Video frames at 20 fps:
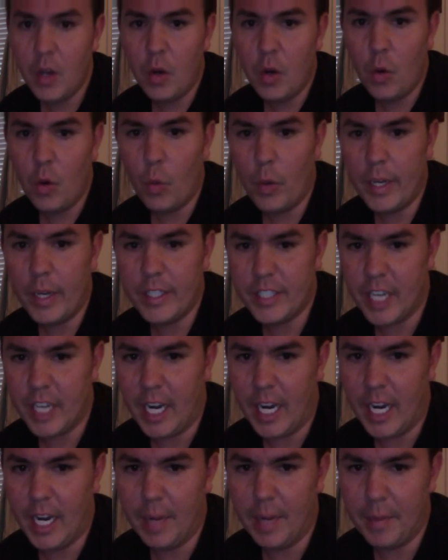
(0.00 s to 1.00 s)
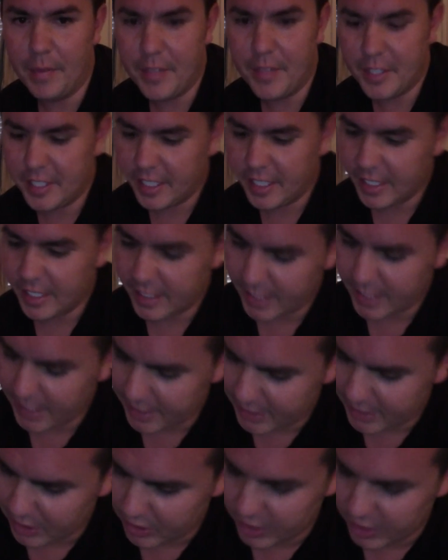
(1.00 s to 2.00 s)
which, if you see,
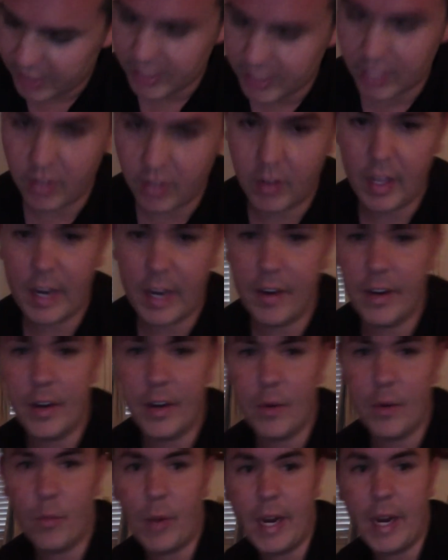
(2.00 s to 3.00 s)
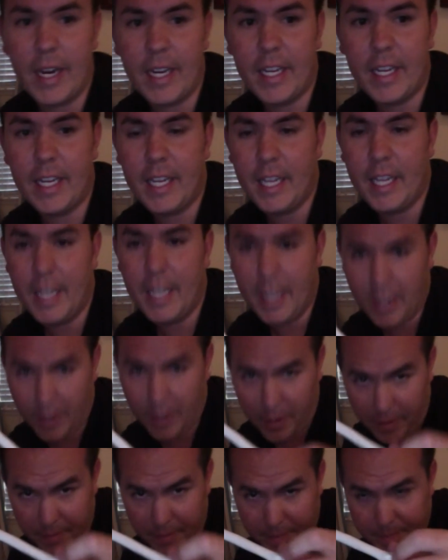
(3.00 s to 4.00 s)
it's just this little area right
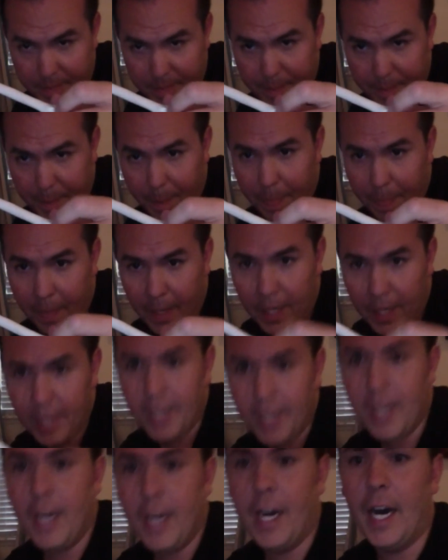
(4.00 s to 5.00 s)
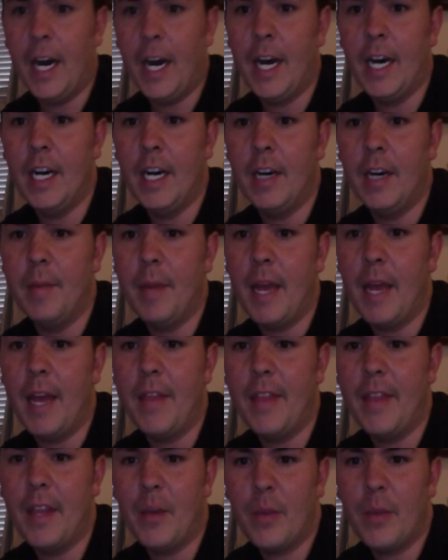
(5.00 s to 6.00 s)
here.
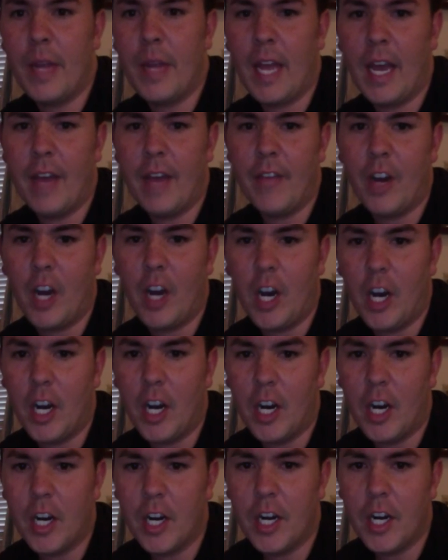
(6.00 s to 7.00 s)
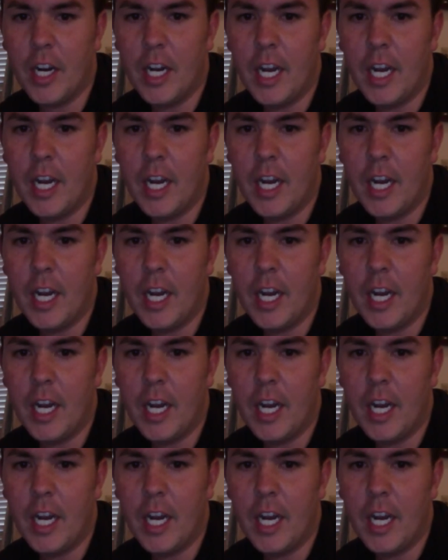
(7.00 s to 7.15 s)
And then we have our